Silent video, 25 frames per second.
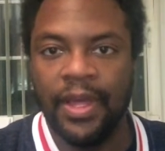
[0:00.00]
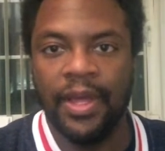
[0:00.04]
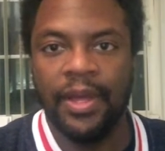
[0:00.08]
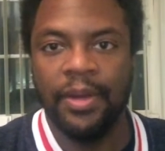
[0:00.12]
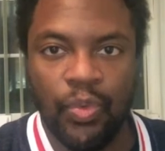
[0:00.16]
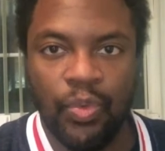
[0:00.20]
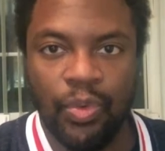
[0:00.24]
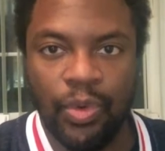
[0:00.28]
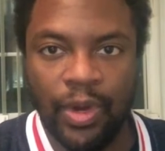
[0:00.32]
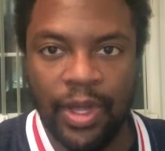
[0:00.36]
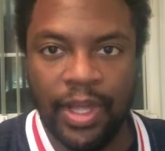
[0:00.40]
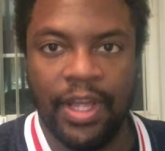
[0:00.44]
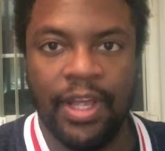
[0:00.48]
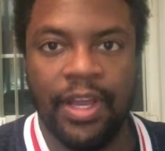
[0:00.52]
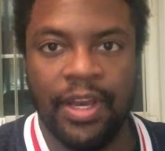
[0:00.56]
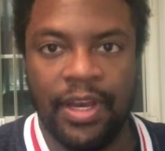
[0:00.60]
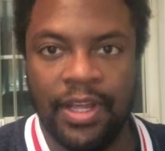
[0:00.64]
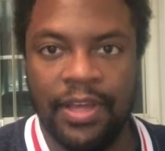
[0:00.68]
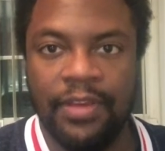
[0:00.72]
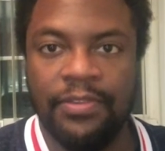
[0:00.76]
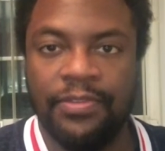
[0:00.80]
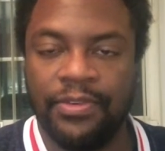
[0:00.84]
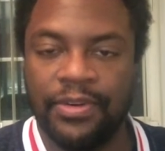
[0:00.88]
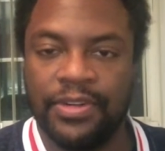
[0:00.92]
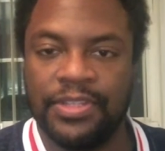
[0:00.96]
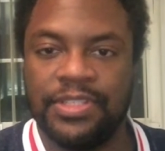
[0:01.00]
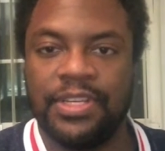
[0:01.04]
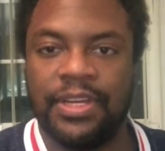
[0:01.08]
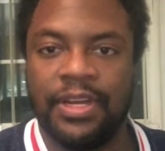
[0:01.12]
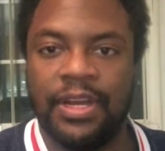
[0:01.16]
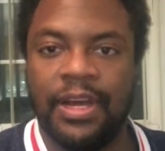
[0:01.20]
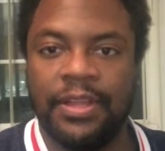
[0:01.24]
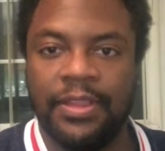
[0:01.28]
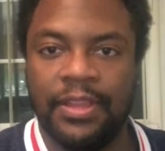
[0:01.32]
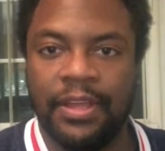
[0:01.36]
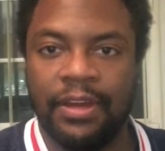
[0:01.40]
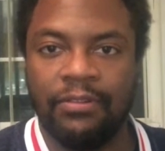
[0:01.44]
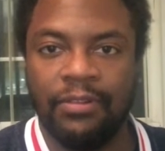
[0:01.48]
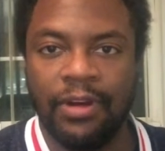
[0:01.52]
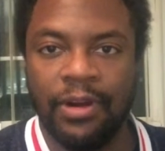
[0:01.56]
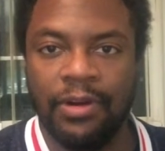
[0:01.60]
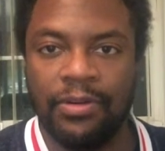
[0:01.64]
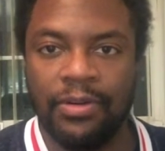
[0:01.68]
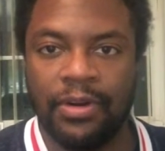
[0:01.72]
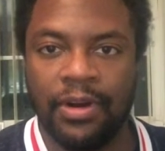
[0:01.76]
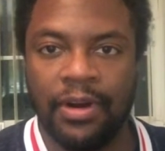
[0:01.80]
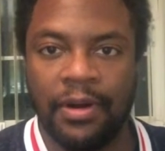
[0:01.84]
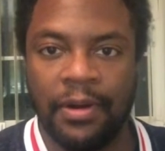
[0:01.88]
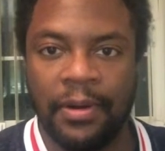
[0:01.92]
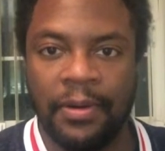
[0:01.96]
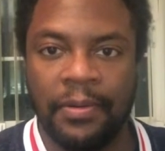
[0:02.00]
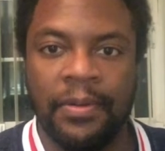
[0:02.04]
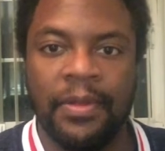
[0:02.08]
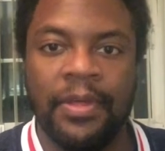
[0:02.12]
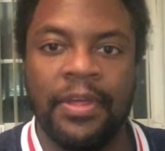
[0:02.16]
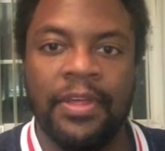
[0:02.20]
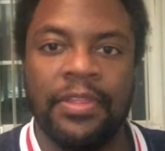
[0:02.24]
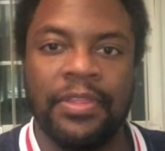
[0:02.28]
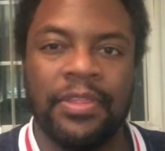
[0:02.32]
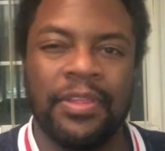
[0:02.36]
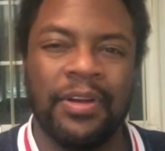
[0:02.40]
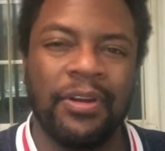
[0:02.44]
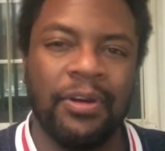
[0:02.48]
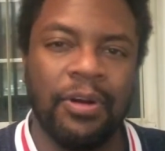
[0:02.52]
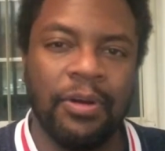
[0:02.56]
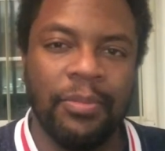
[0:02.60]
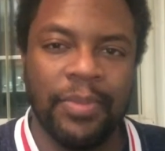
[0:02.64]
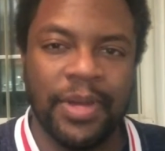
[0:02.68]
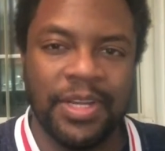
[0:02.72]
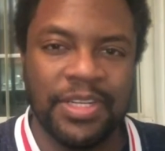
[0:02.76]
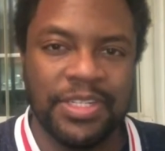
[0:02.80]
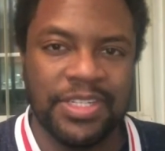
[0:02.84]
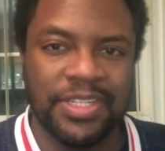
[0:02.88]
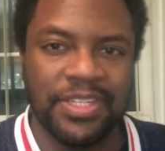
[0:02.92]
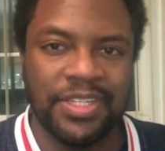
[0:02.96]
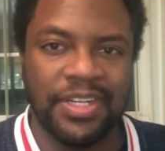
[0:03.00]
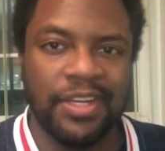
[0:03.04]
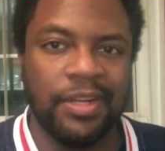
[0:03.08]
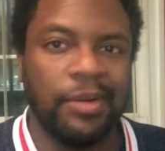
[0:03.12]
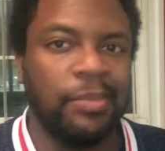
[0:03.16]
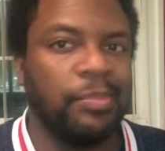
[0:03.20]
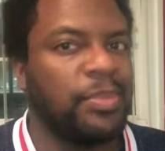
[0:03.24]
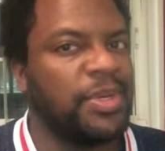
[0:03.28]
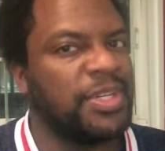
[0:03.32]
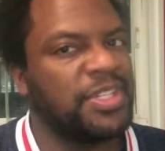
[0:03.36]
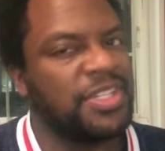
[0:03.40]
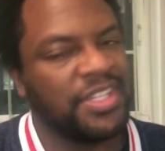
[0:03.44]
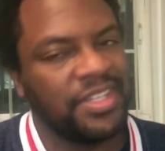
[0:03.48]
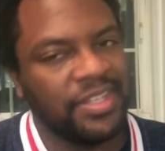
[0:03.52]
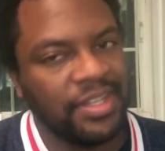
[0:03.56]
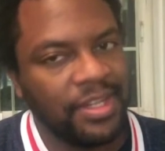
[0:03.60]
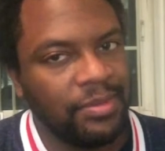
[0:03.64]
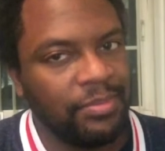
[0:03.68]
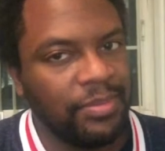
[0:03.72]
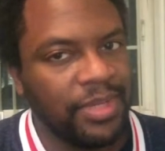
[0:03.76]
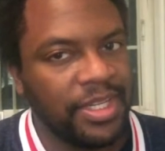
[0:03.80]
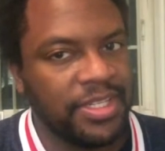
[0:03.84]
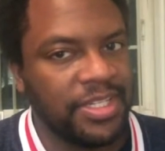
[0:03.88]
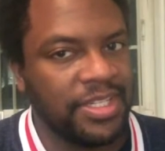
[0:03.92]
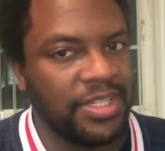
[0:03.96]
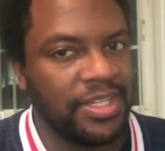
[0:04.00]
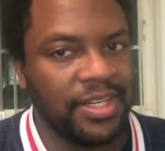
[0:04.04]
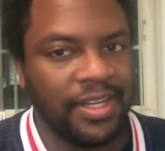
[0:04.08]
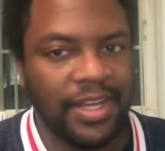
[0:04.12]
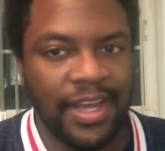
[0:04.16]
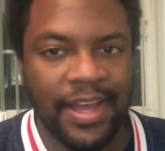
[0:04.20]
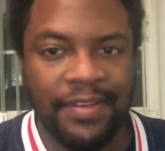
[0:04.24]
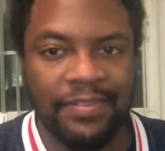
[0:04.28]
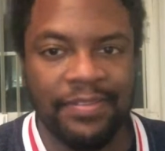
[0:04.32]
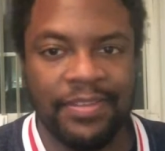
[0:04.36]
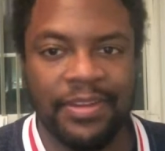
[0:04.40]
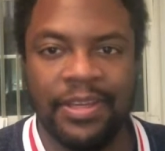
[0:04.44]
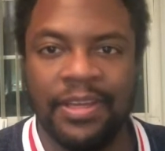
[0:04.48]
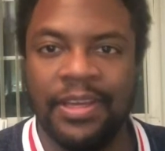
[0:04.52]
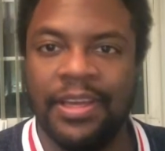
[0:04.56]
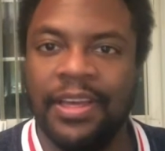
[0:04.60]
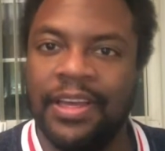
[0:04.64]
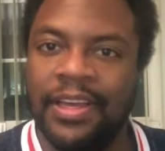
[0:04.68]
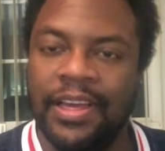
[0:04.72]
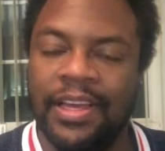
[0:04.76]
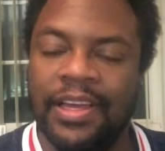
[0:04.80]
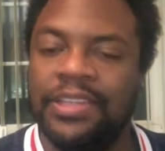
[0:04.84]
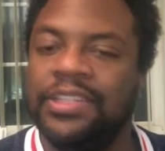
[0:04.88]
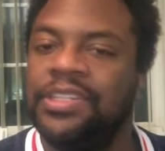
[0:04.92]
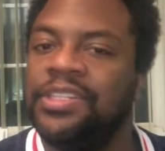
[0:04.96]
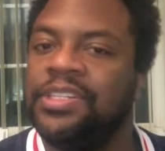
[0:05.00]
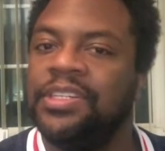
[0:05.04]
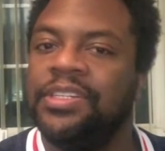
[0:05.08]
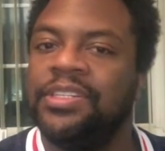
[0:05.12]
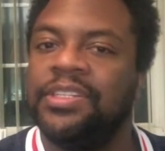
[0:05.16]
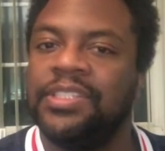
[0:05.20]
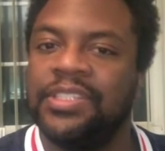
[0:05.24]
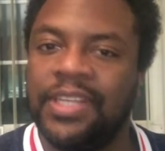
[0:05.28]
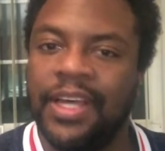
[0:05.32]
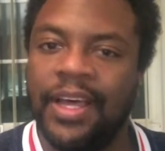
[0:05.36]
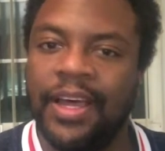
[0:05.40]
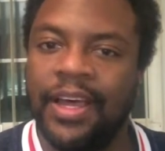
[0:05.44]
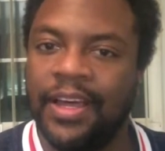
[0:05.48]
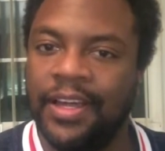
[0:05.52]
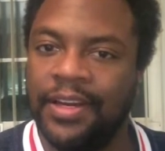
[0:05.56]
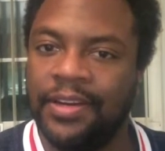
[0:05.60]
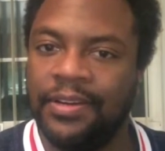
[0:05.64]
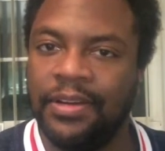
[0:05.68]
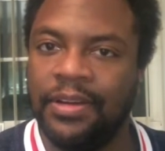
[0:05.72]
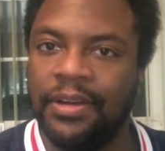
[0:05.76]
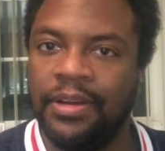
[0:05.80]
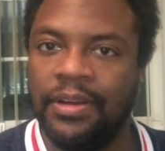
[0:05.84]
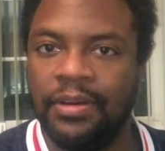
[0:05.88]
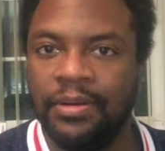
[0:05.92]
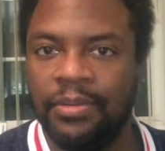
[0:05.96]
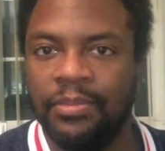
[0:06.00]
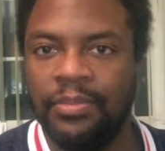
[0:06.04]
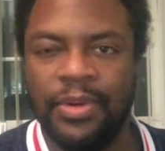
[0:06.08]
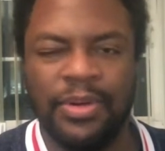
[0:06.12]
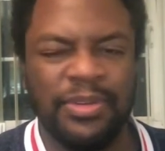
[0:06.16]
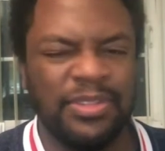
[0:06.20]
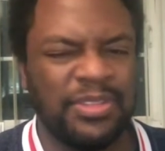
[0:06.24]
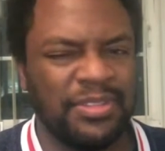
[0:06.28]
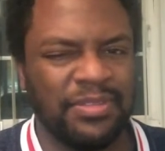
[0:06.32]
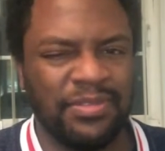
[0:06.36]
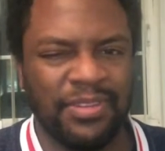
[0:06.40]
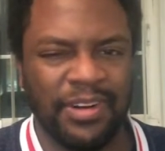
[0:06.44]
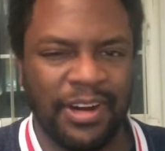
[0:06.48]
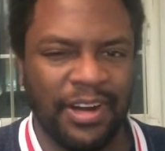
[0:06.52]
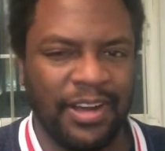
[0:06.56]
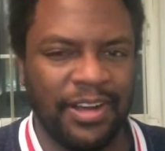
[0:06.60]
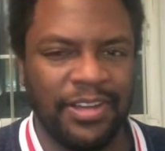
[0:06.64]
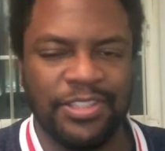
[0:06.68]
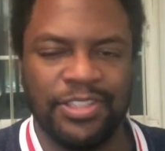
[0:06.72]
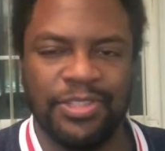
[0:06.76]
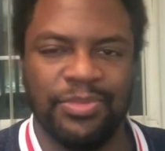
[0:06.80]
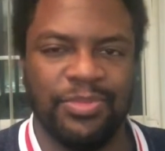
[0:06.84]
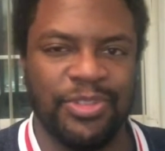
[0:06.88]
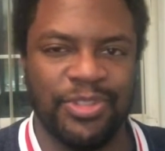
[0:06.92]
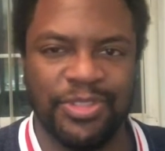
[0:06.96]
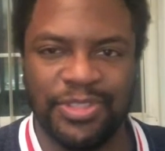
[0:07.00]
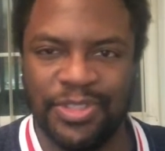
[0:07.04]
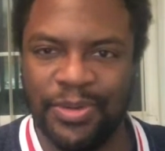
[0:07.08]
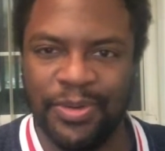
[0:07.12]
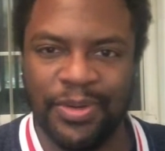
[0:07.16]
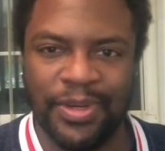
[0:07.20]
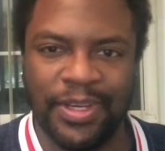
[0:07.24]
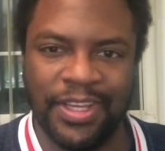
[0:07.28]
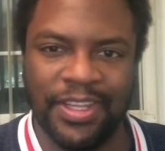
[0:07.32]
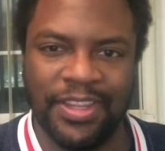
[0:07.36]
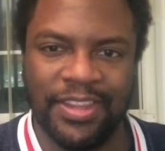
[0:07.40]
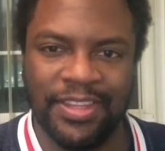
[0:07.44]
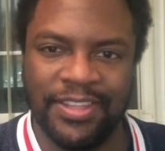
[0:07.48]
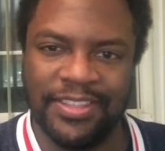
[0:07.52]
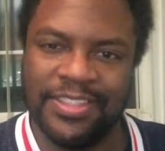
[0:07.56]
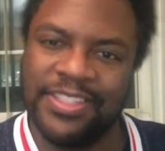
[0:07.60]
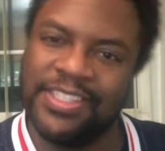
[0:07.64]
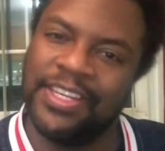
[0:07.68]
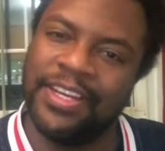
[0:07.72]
When he first took out that rental car, the girl mentioned it, but she didn't mention it heavy, and she said, most of our customers don't get this.